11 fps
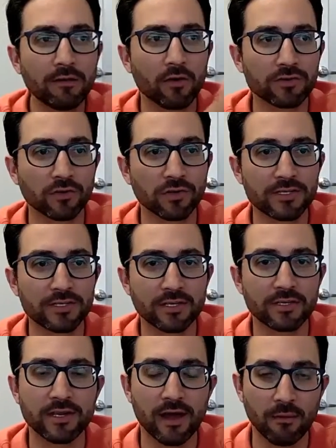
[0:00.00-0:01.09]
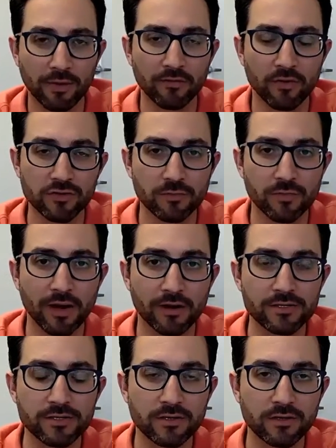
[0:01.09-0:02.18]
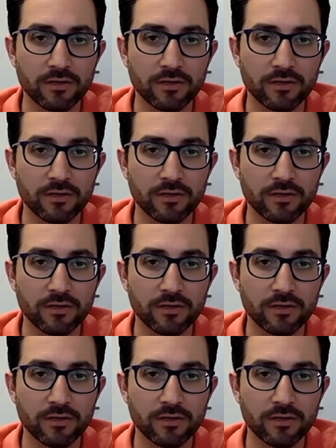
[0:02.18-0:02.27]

of those are listings and how many of those are buyers?